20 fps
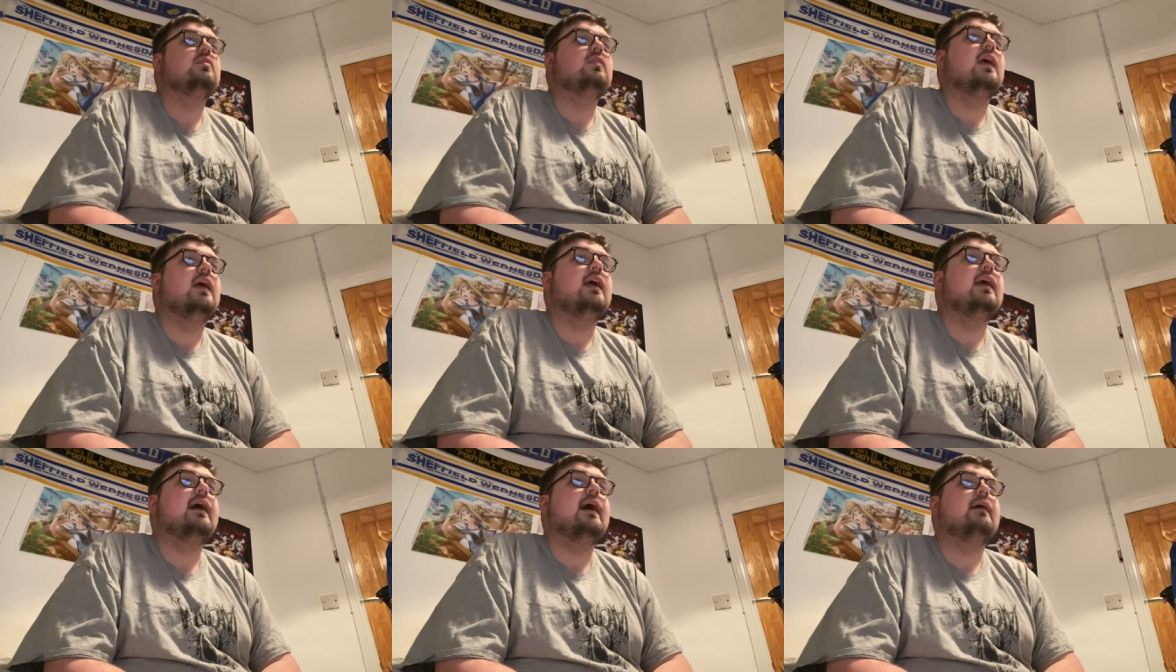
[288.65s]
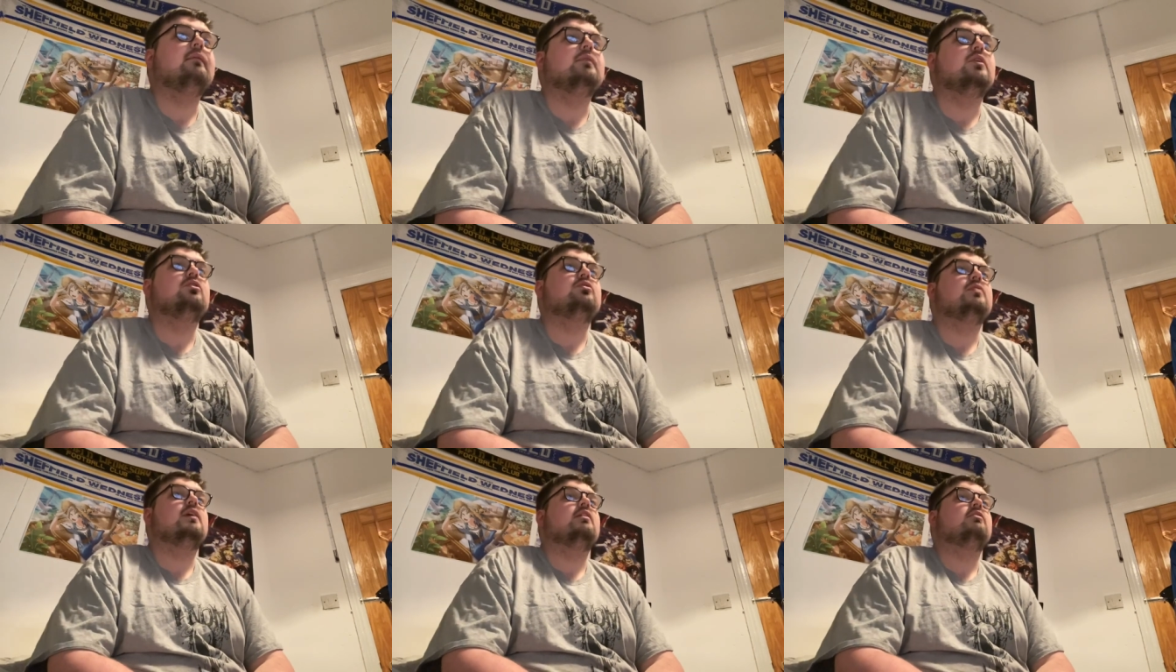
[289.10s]
the
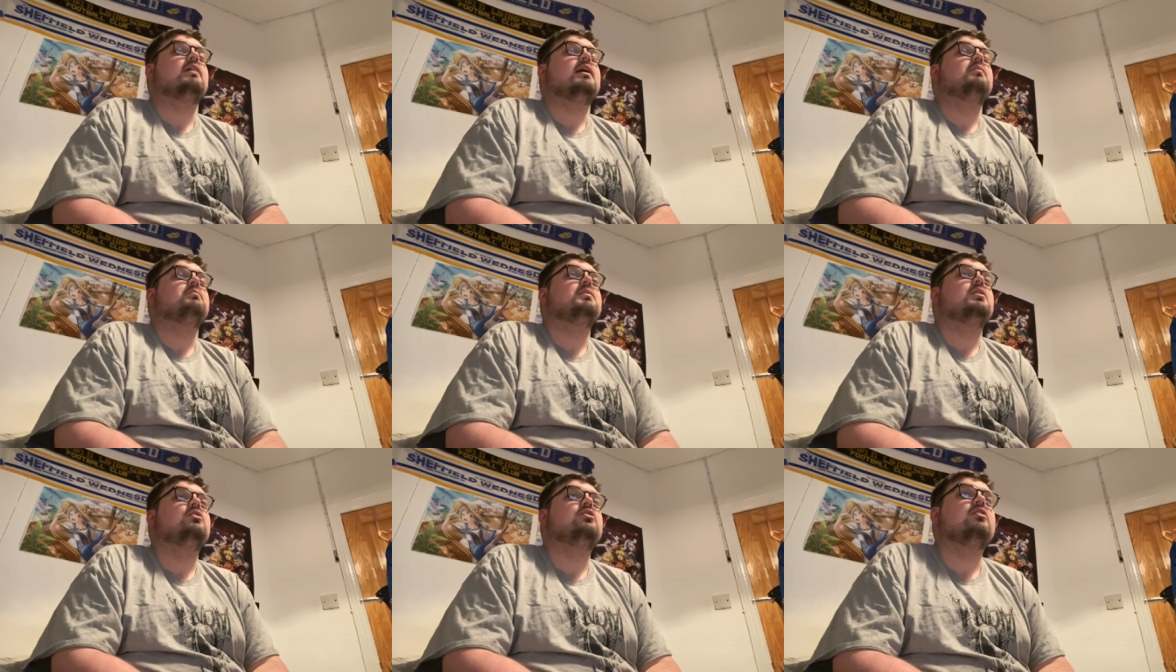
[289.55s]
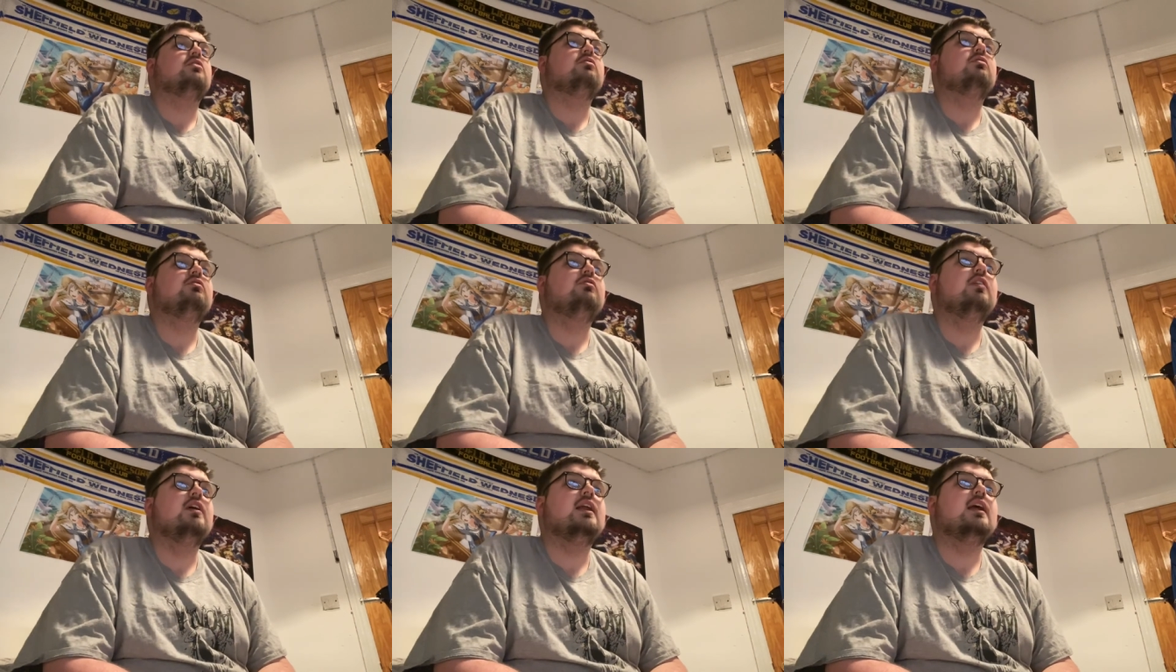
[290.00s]
Atmosphere Around Music
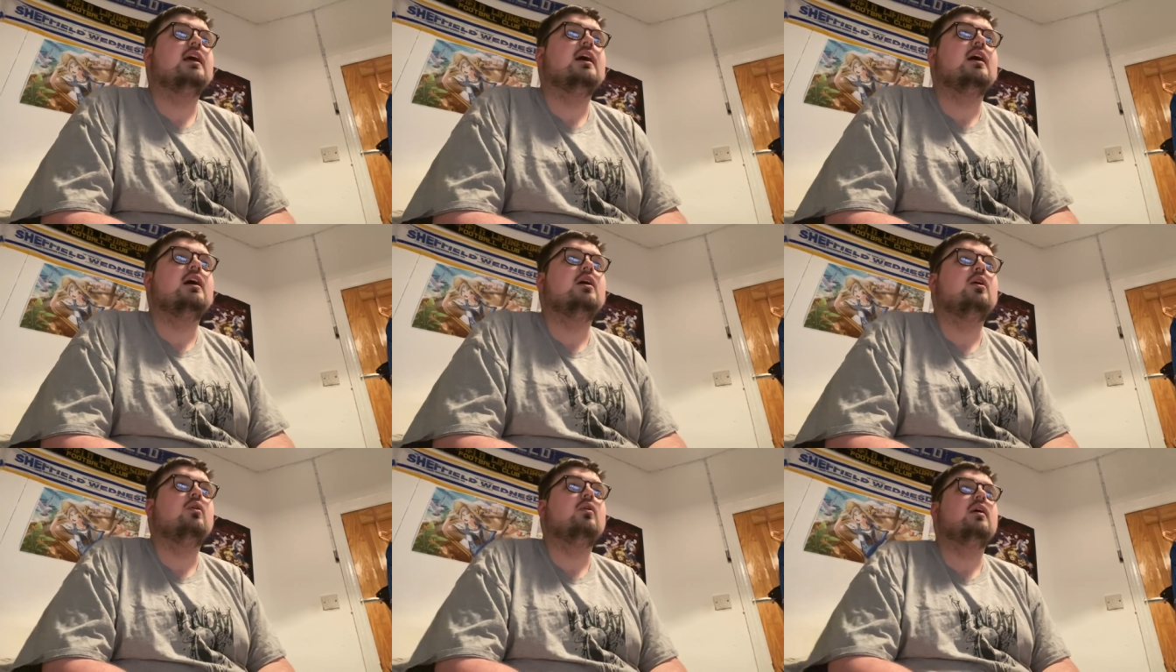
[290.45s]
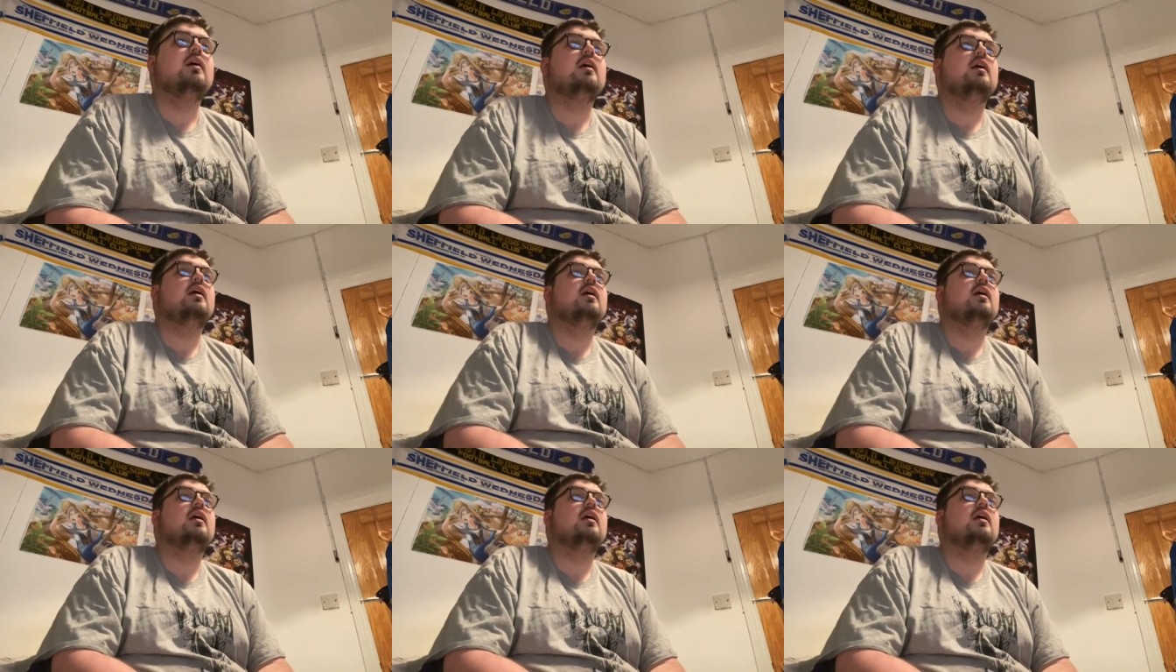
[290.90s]
video,